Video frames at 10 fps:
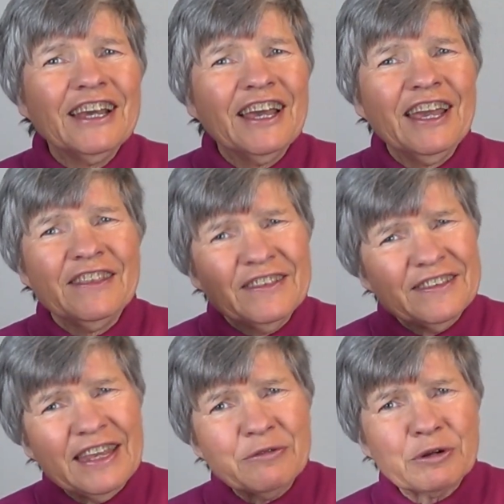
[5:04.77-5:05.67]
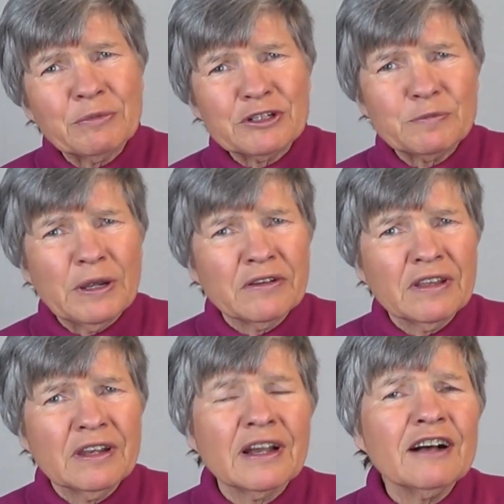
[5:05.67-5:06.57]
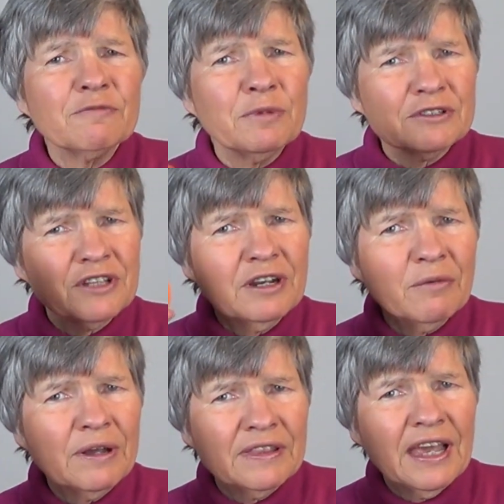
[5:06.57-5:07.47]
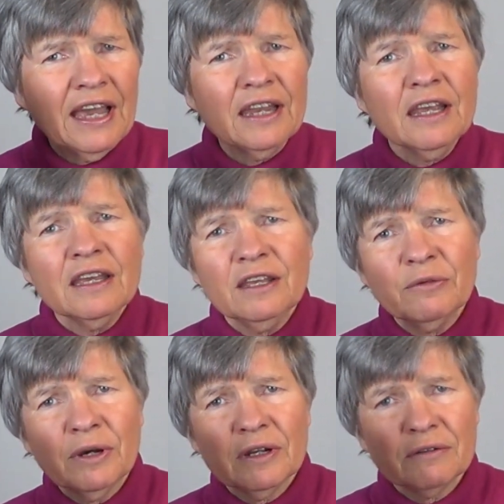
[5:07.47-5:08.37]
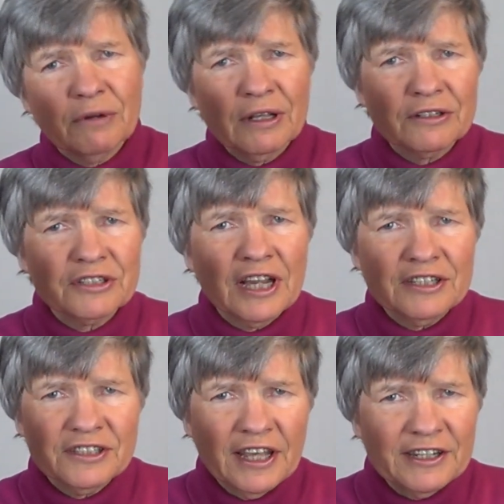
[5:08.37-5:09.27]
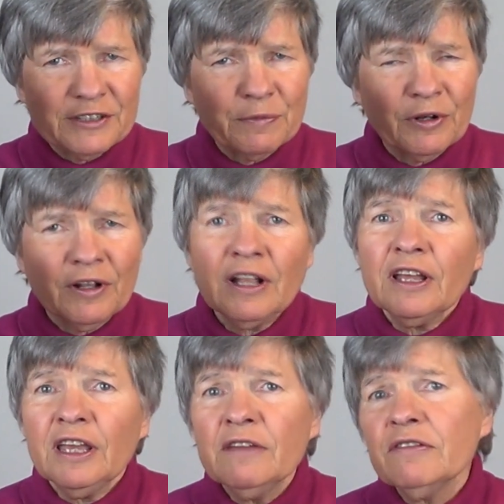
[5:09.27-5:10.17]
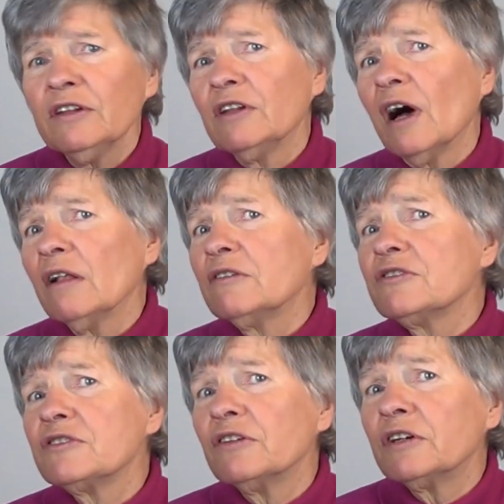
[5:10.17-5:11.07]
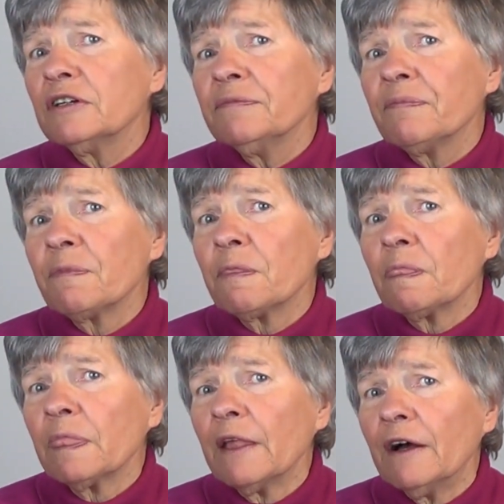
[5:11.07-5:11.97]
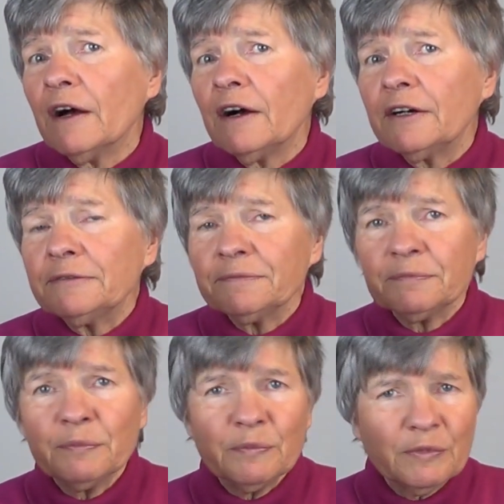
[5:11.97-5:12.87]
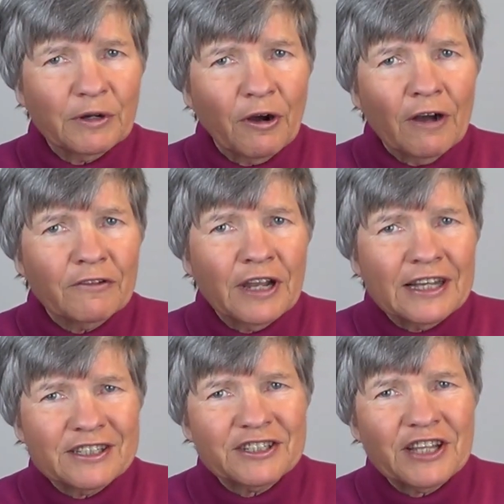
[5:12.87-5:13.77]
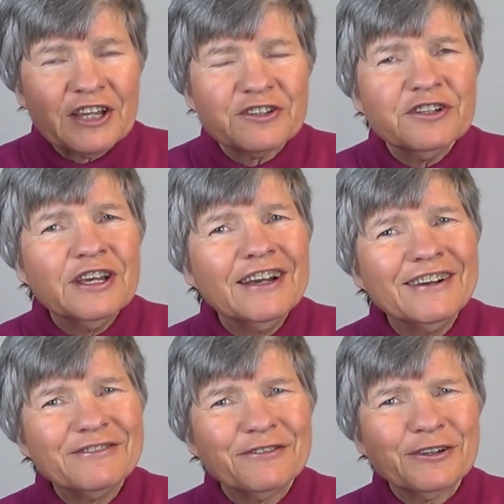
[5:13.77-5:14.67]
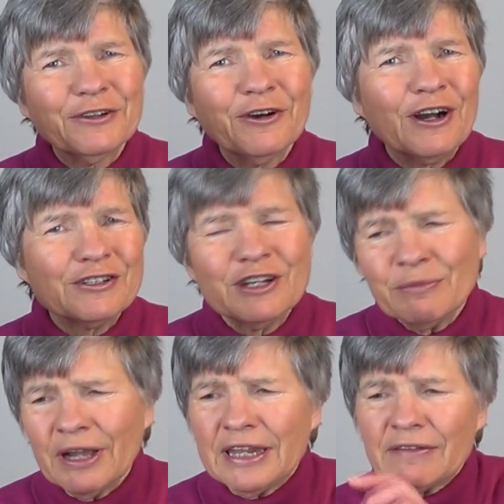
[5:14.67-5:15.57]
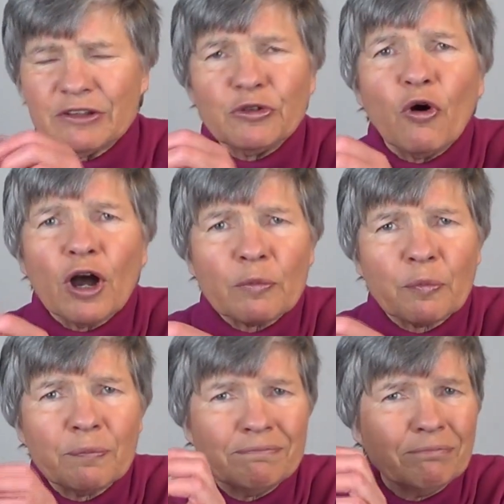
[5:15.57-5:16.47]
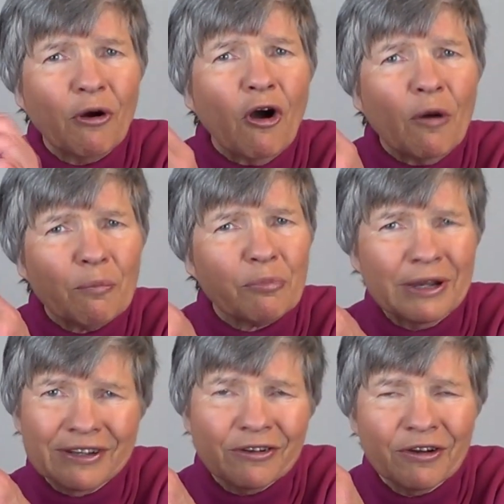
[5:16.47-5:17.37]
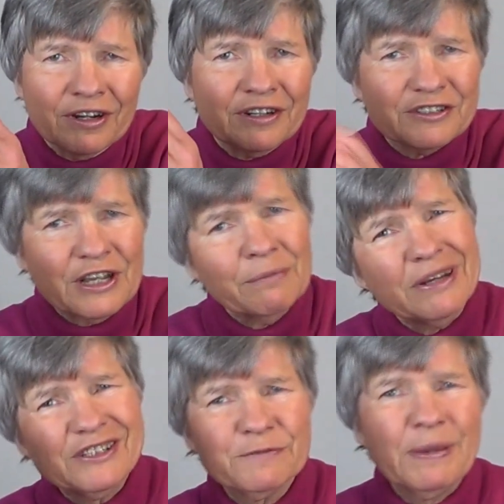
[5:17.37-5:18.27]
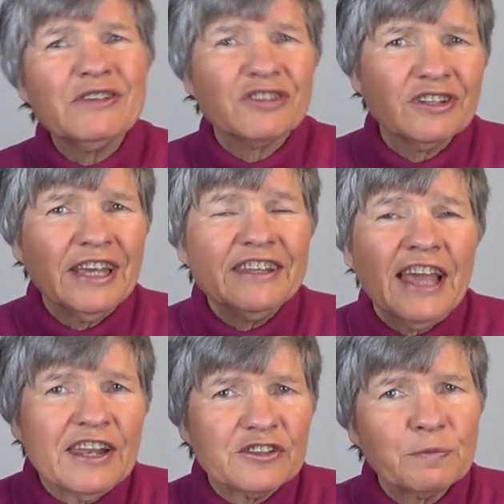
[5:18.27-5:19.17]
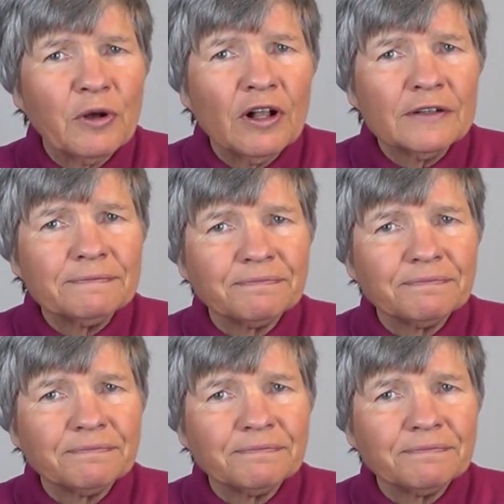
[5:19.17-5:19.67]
and they weren't much bigger than a golf ball, so you don't want that. You want a regular sized tennis ball. Even a dollar store often has a section for dogs, and it might have a dog paw print on it or something, but it's basically a tennis ball.